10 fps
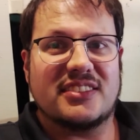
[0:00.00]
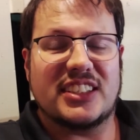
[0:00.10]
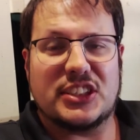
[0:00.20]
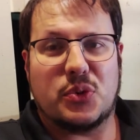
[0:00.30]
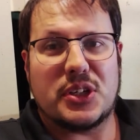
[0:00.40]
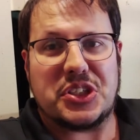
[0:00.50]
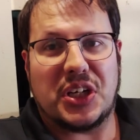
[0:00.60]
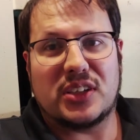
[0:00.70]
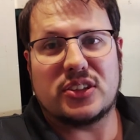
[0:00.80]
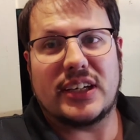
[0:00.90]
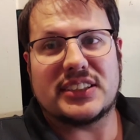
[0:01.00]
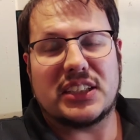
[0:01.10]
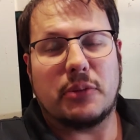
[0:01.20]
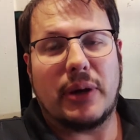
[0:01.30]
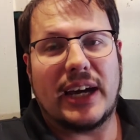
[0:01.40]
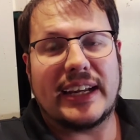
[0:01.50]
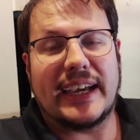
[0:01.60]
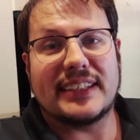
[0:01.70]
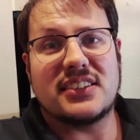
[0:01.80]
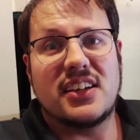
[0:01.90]
That's a question I also ask on the
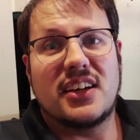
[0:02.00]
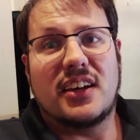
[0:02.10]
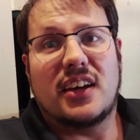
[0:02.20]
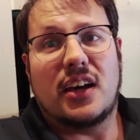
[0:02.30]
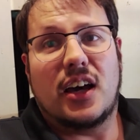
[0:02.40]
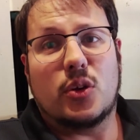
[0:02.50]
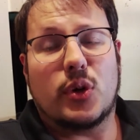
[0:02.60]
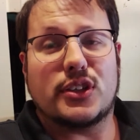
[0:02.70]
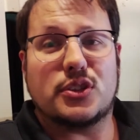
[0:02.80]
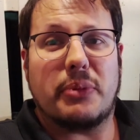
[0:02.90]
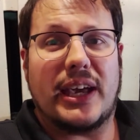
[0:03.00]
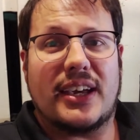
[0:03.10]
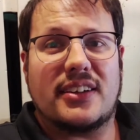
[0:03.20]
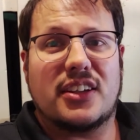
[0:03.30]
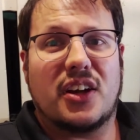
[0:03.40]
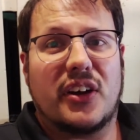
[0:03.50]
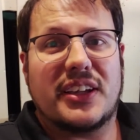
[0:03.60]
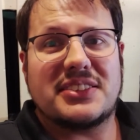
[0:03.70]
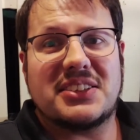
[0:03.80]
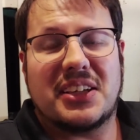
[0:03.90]
podcast. The Royals are bad. The
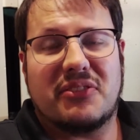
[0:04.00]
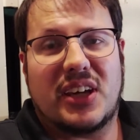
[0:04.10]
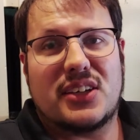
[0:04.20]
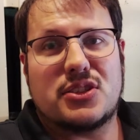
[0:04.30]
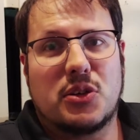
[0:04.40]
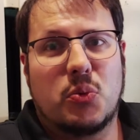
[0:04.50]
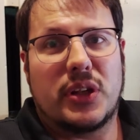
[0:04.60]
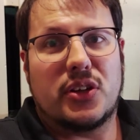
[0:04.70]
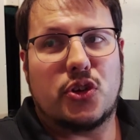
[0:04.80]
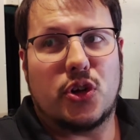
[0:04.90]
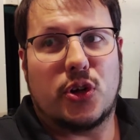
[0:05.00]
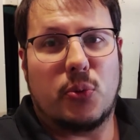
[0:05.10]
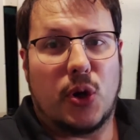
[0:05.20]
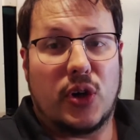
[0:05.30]
Guardians take advantage and win their third in a row.